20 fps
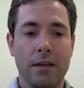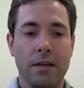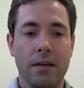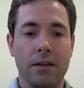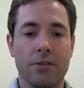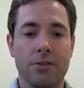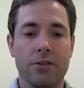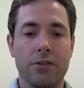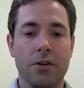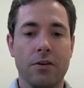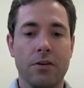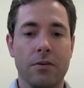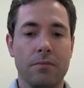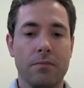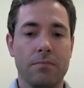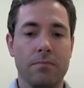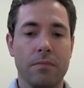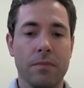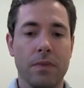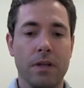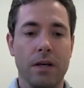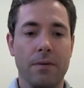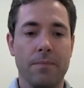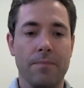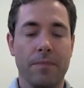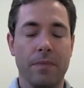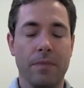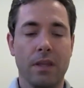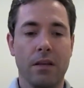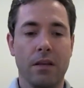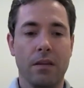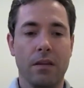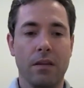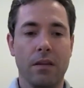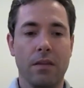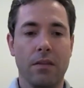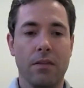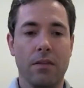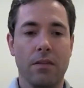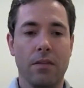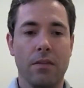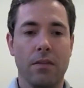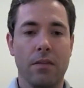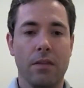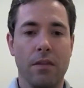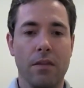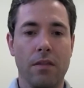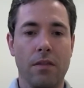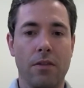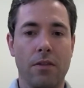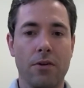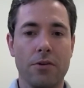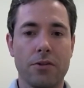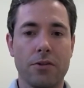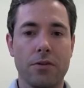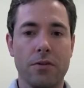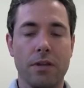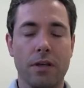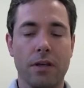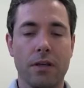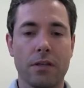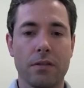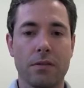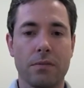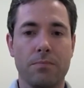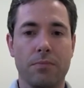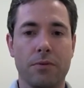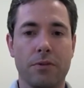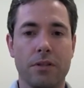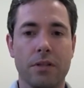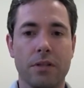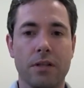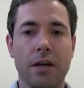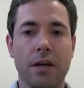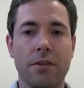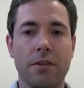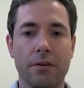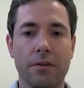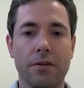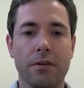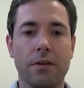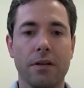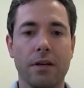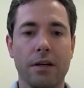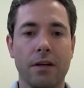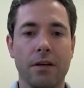And so in those two things put together